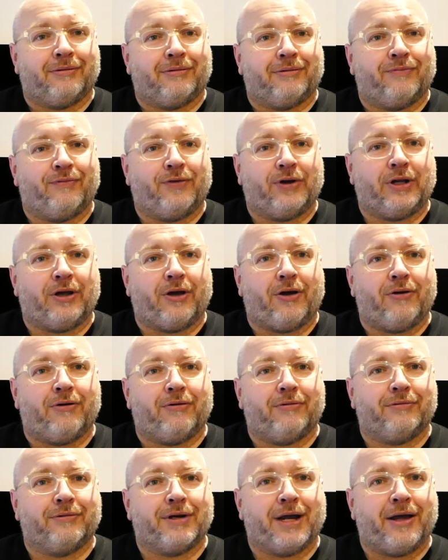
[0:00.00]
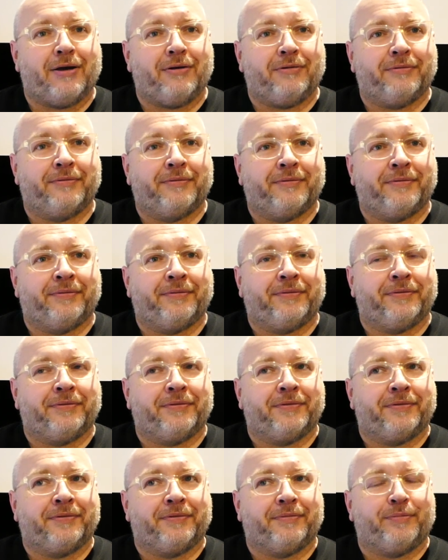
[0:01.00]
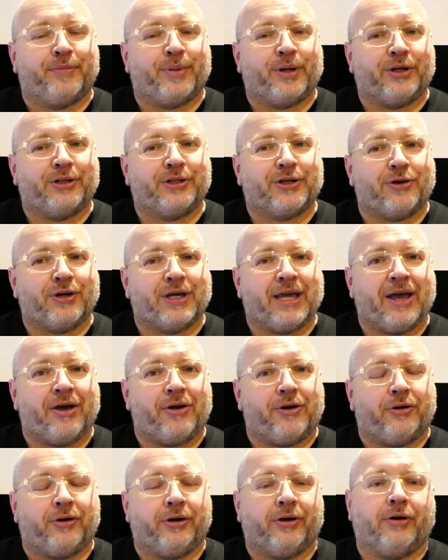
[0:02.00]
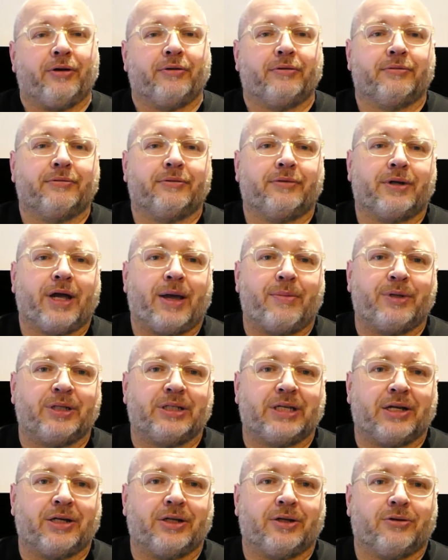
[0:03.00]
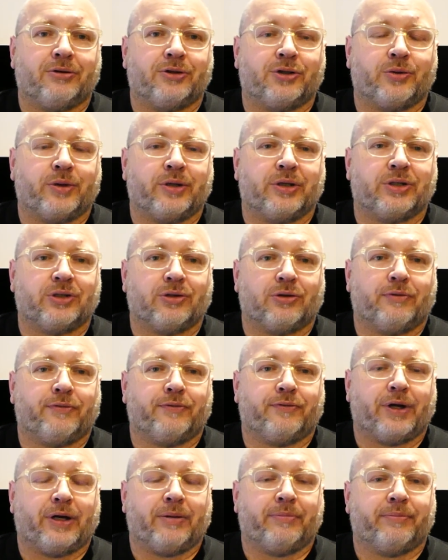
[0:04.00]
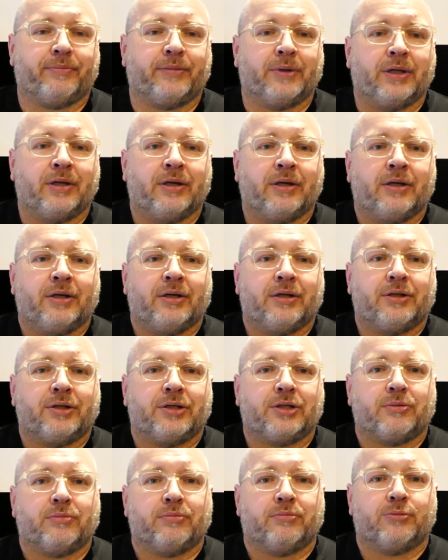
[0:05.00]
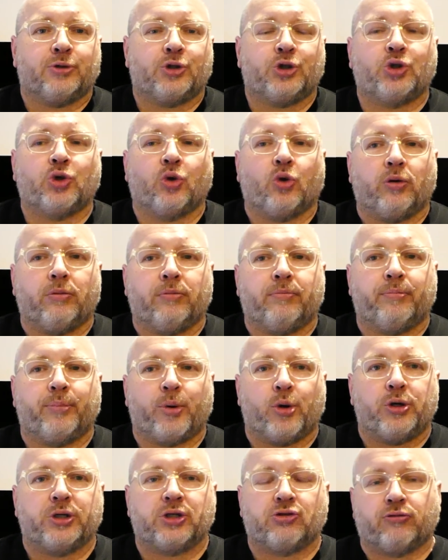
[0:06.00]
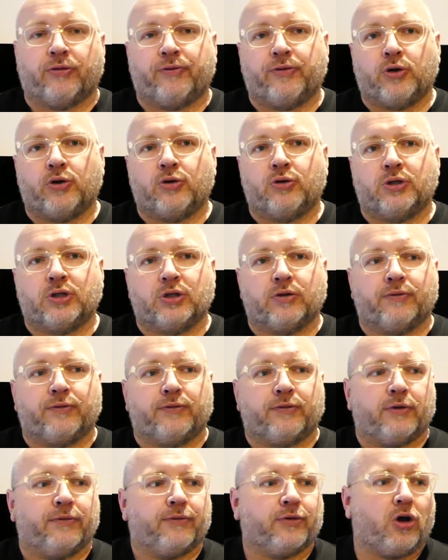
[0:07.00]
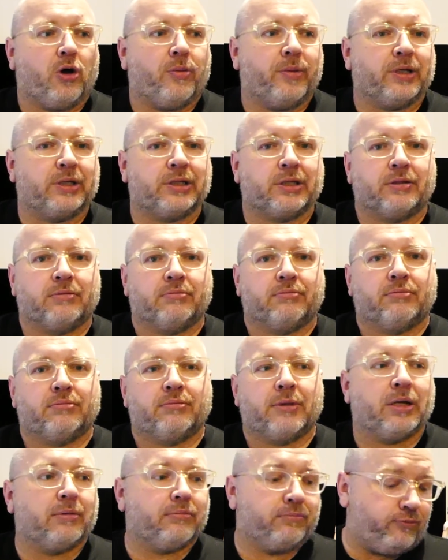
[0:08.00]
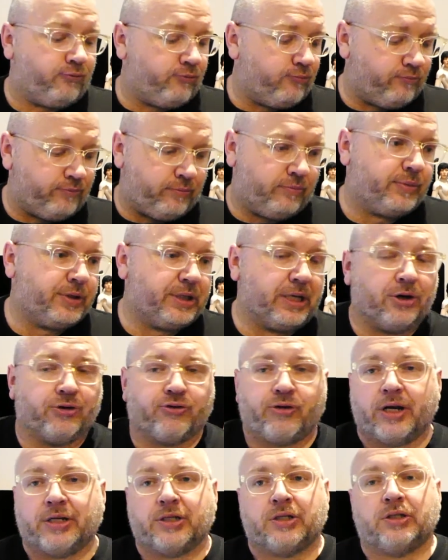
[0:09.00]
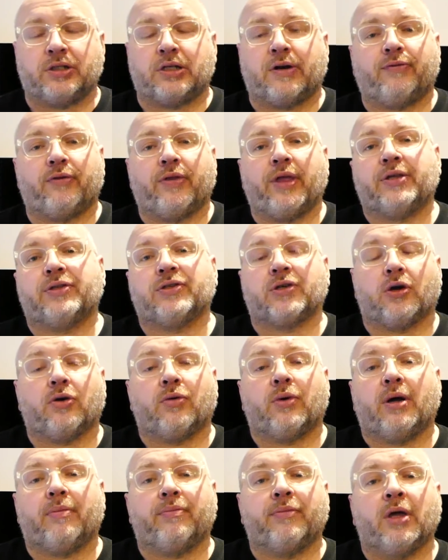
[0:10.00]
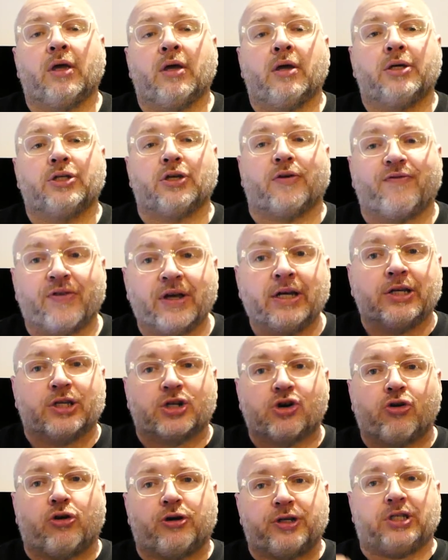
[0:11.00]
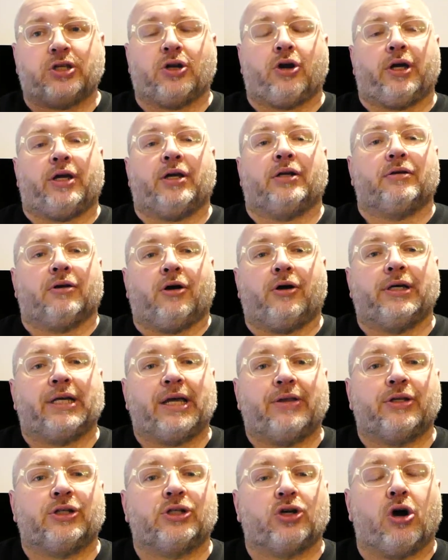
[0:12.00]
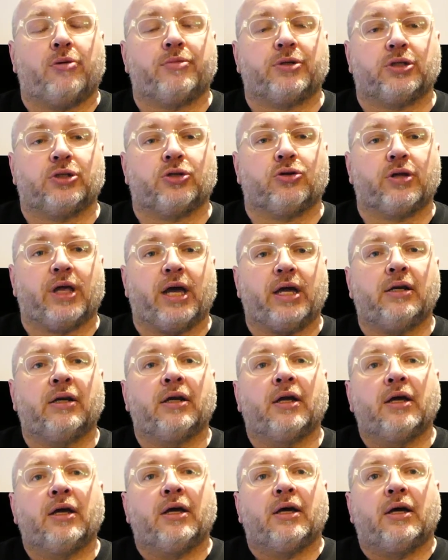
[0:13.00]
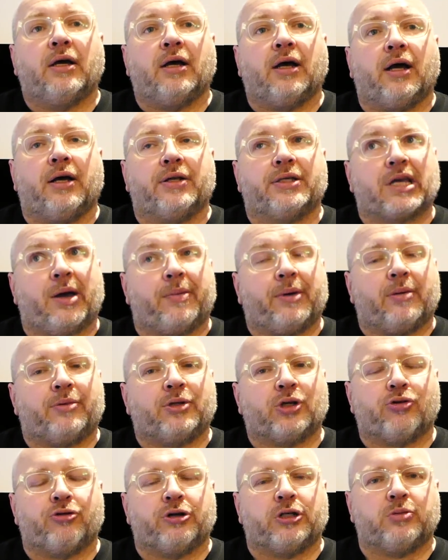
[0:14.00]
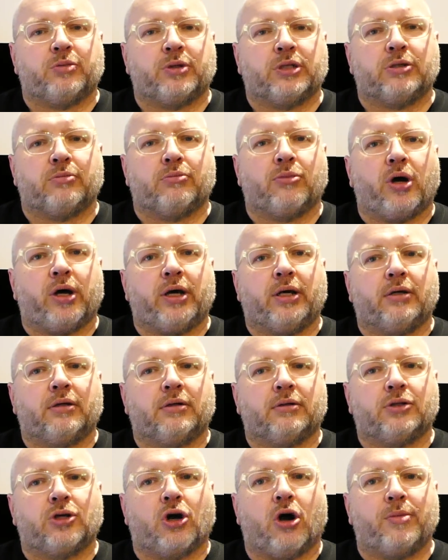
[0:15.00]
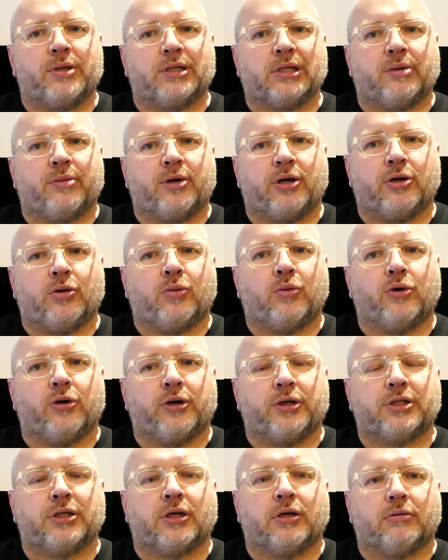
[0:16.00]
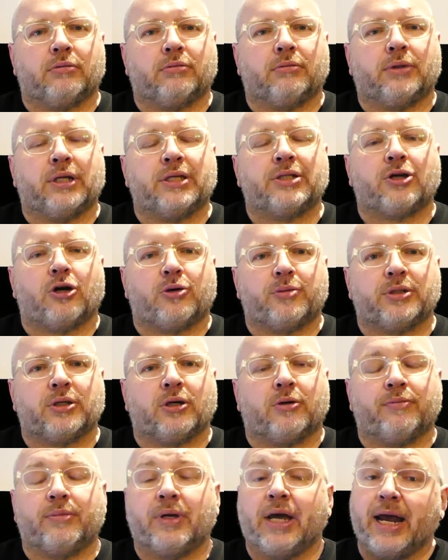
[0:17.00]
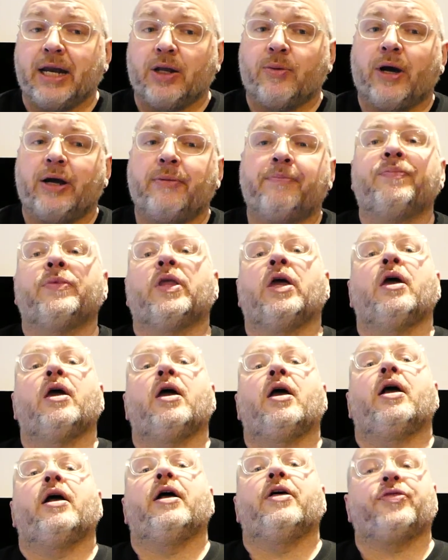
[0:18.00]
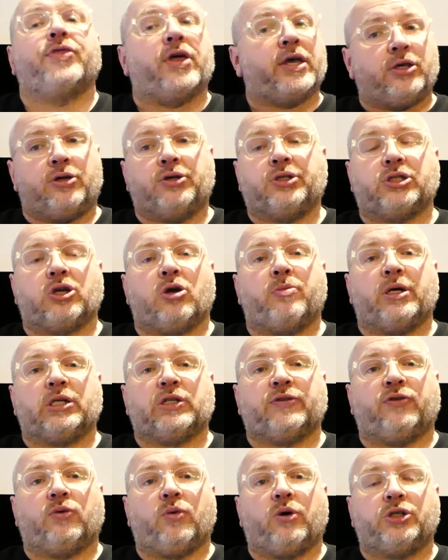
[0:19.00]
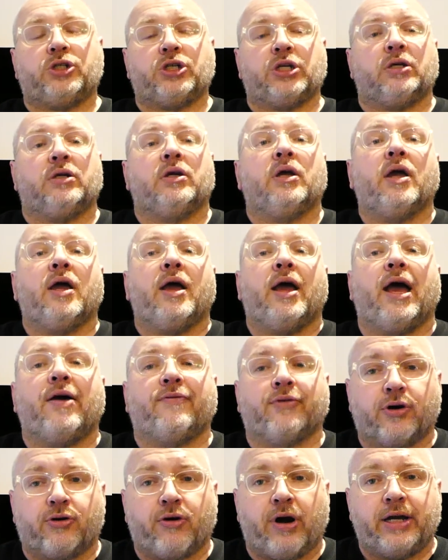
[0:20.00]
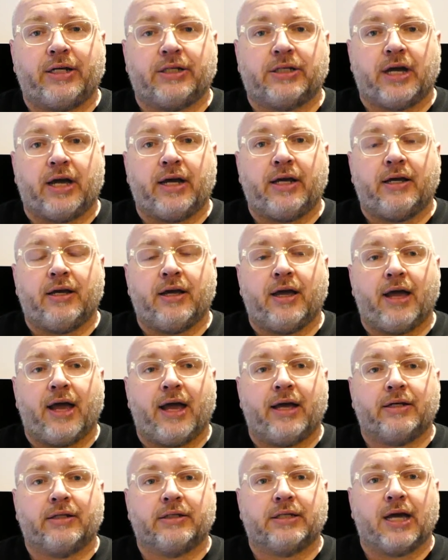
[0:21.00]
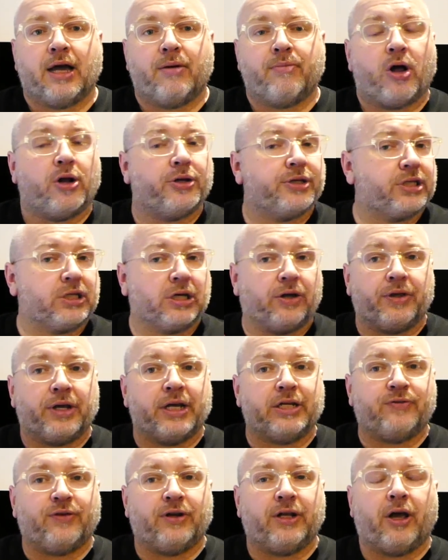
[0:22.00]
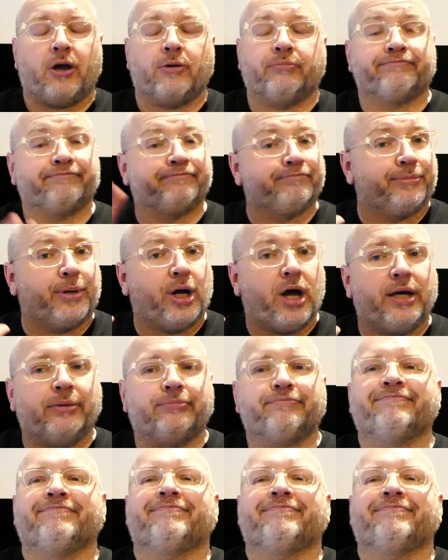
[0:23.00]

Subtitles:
video now, but I don't count on it. I am intending on doing sort of just some short burst reviews of comics and soundtracks and stuff like that. So so fingers crossed that I get the time to do that. It's coming up to Christmas and my time is limited at work, so let's hope so. Anyway, thank you so much for watching. Have a great day, and I'll see you on the next video. Bye.